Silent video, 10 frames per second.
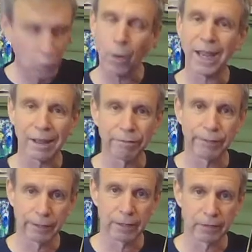the way I
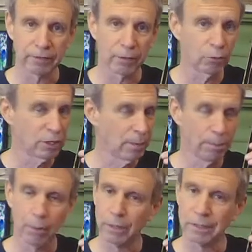feel at a slow
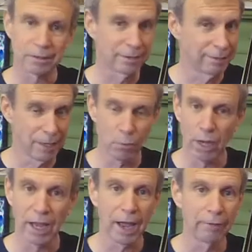tempo is the same
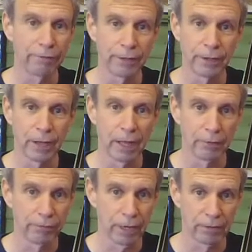way I feel at
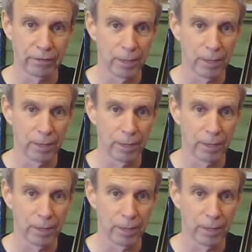a fast